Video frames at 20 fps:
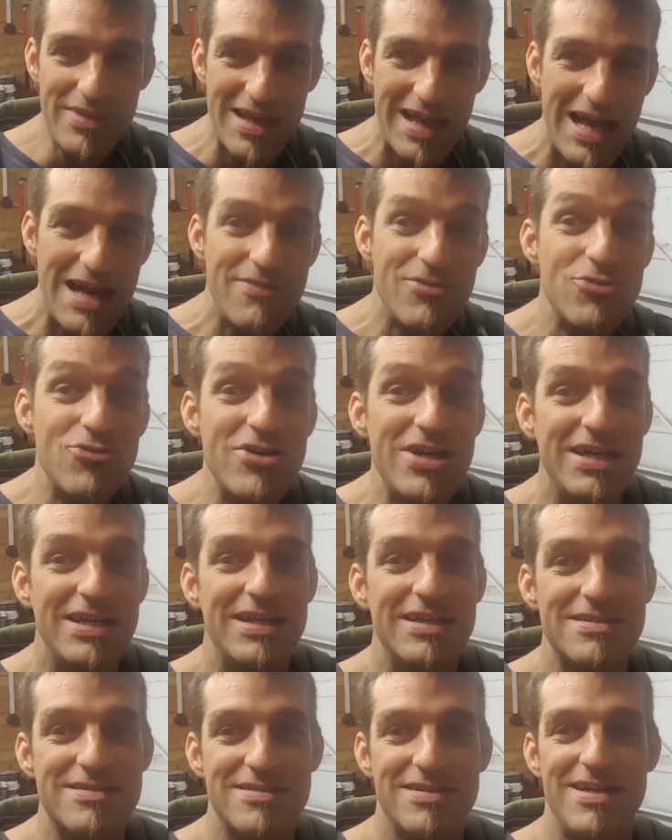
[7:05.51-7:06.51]
Have a read,
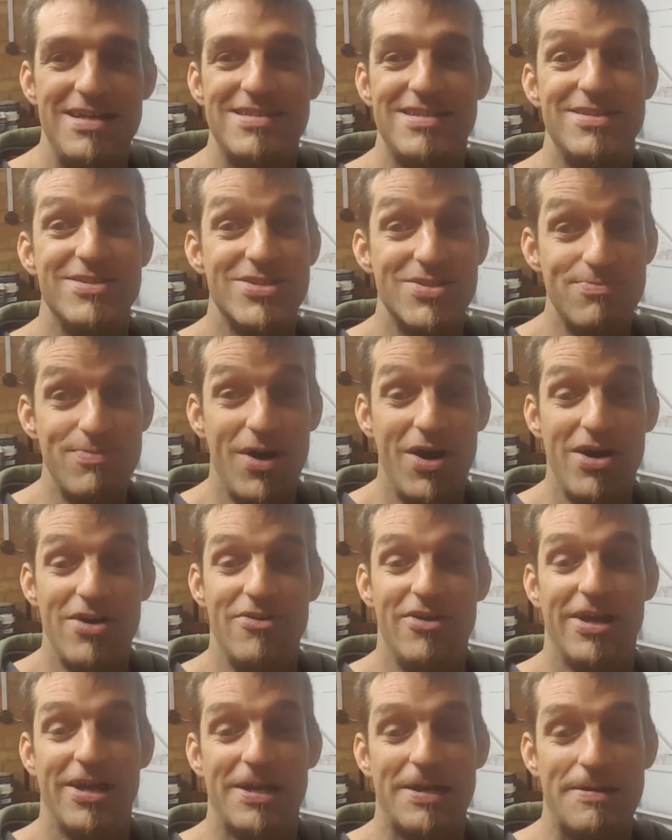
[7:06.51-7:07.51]
it's
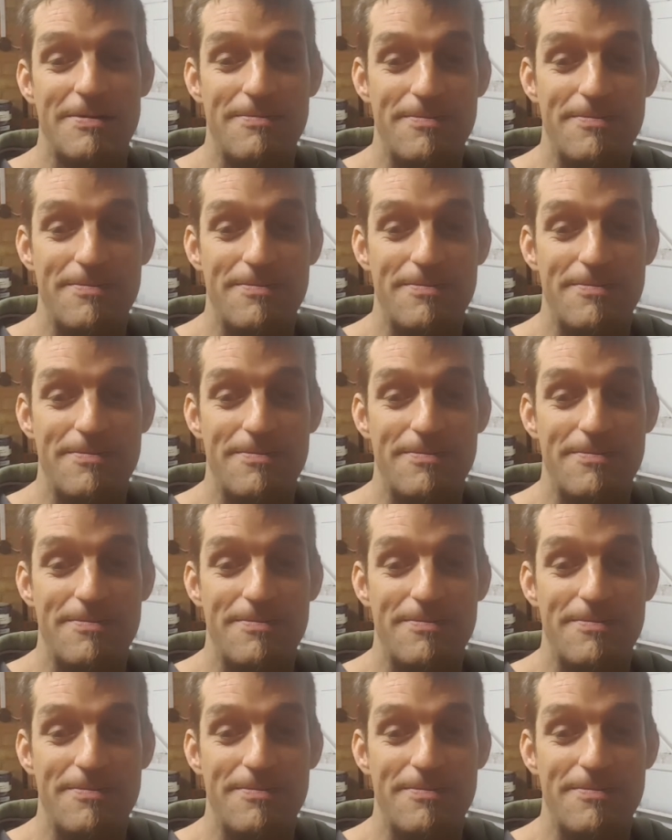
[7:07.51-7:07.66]
inspiring.